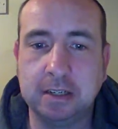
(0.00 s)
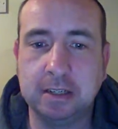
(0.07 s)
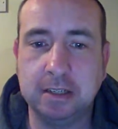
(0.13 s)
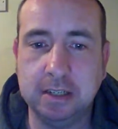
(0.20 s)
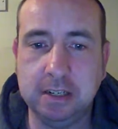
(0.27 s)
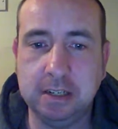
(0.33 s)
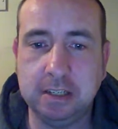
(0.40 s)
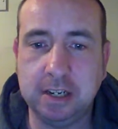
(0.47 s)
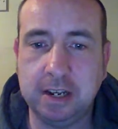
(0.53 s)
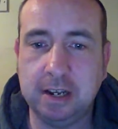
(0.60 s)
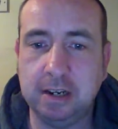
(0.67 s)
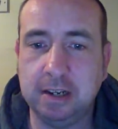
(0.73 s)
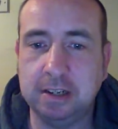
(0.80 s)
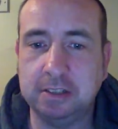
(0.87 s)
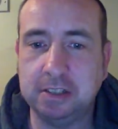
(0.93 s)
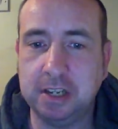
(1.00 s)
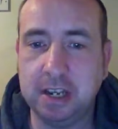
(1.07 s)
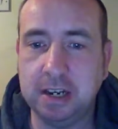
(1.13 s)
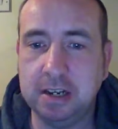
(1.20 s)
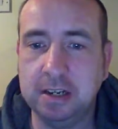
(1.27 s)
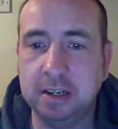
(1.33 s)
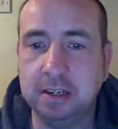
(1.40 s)
detail is
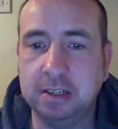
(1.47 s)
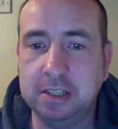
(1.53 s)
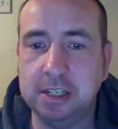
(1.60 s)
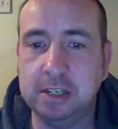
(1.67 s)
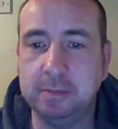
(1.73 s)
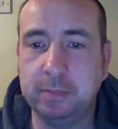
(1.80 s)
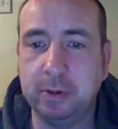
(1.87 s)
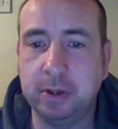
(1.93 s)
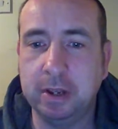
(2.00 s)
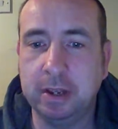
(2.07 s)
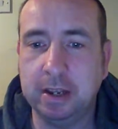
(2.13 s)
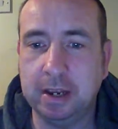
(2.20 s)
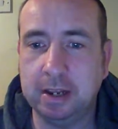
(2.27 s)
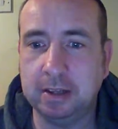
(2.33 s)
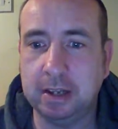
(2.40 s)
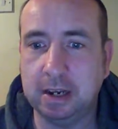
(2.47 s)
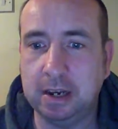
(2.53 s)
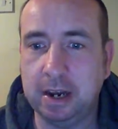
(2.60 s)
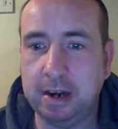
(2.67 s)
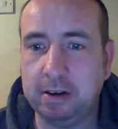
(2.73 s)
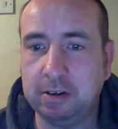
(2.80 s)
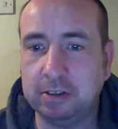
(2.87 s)
hidden deep in the
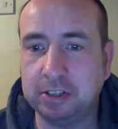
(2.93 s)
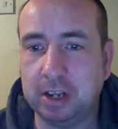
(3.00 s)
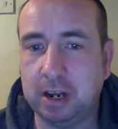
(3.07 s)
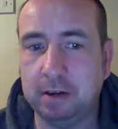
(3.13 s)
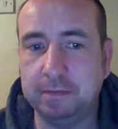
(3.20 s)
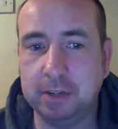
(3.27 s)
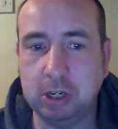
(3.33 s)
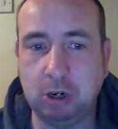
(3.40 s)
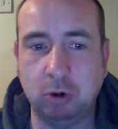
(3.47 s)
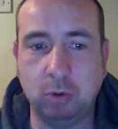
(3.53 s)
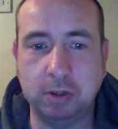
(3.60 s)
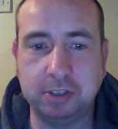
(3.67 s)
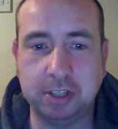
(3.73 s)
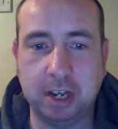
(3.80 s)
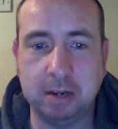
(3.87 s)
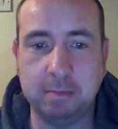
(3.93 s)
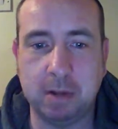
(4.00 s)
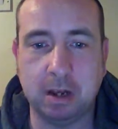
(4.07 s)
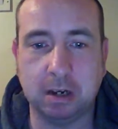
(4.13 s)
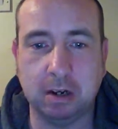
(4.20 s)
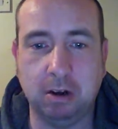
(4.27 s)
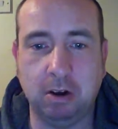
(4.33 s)
layers of the OSI
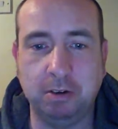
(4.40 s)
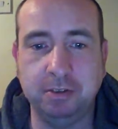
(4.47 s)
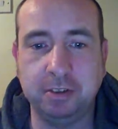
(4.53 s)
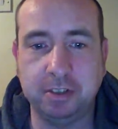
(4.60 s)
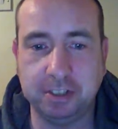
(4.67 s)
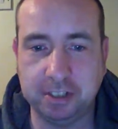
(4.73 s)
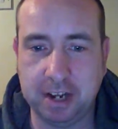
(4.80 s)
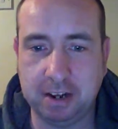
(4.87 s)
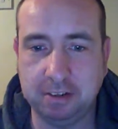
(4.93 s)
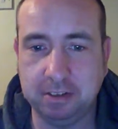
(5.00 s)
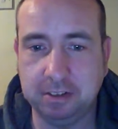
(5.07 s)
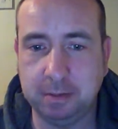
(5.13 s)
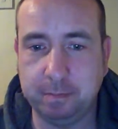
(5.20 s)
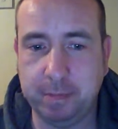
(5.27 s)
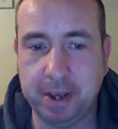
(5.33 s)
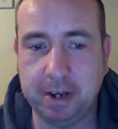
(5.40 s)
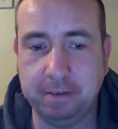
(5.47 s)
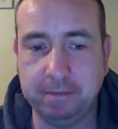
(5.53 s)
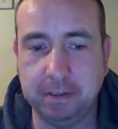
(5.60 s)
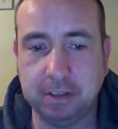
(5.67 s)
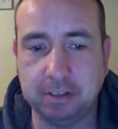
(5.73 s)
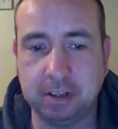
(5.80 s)
model, understanding the
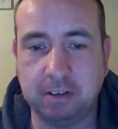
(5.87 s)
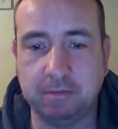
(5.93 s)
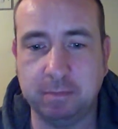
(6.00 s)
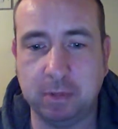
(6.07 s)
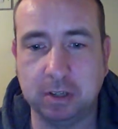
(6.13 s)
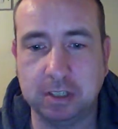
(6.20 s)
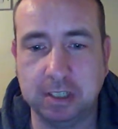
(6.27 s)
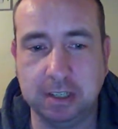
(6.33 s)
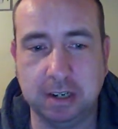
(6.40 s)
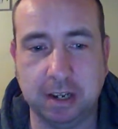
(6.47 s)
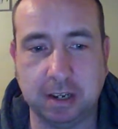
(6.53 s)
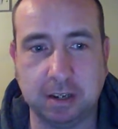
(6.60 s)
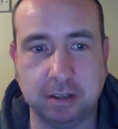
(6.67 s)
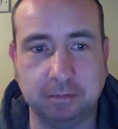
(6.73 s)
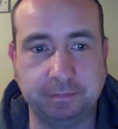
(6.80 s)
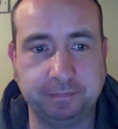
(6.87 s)
benefits of multi-link.